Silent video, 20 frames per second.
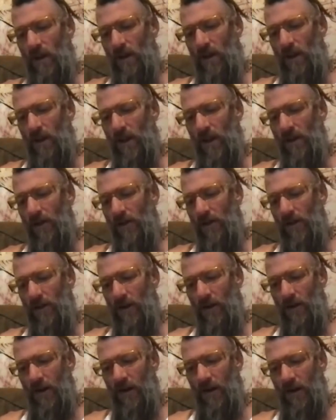Later,
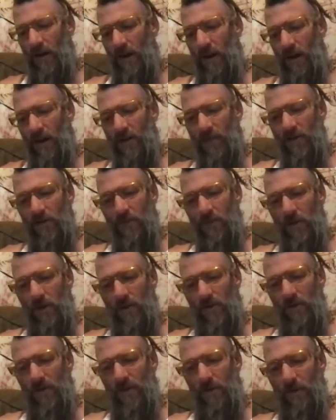I had
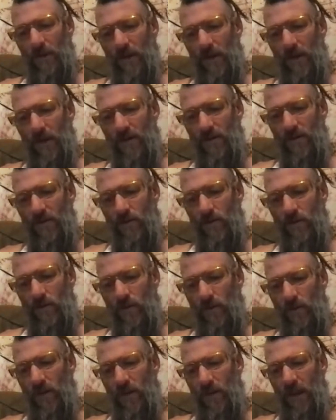smuggled them back
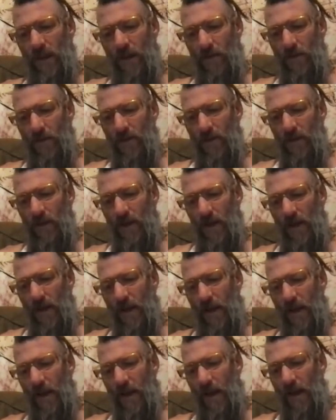into the abbey
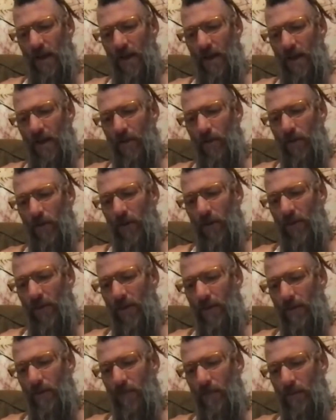and had read
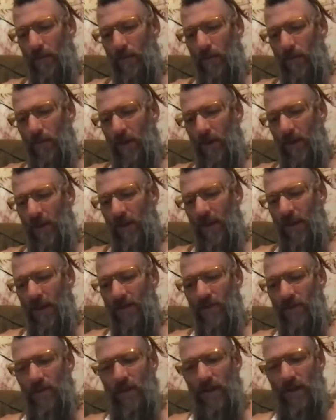them by
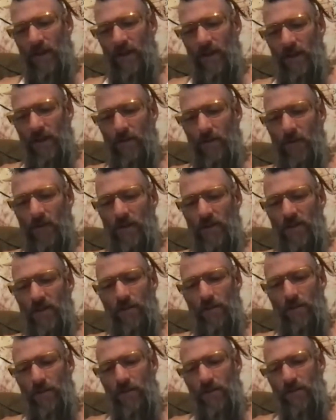candlelight in my
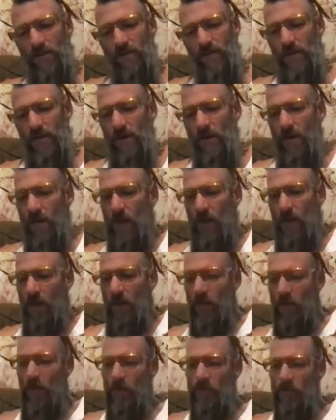chambers,
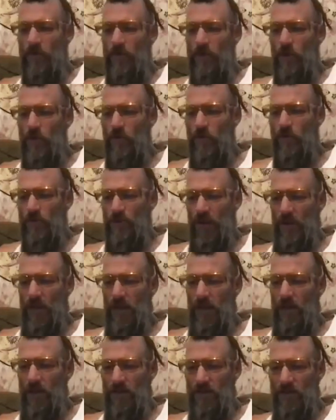the doors closed
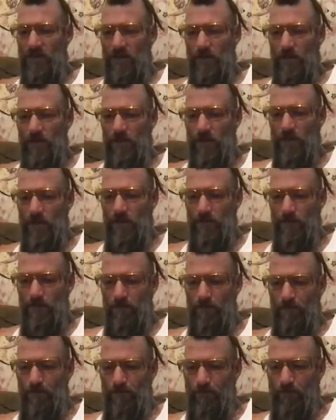and locked secretly.
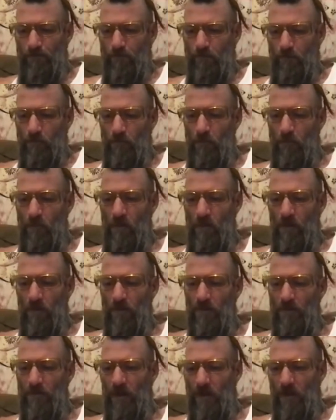
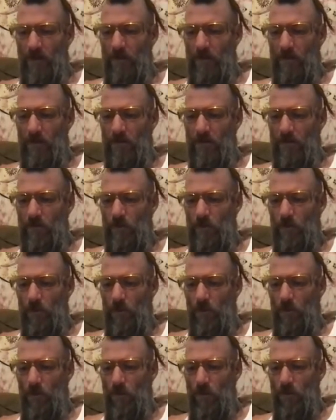These documents were
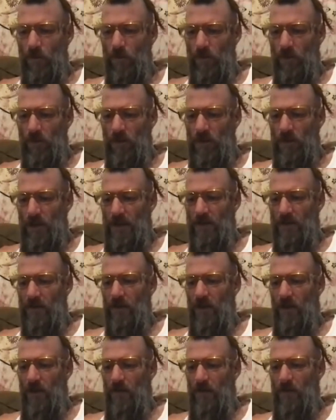old Latin
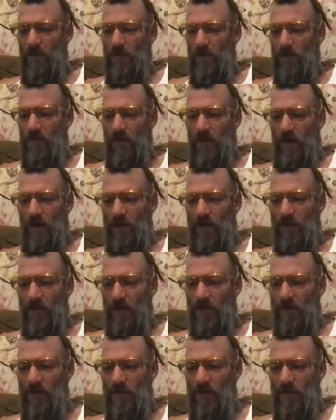copies of the nine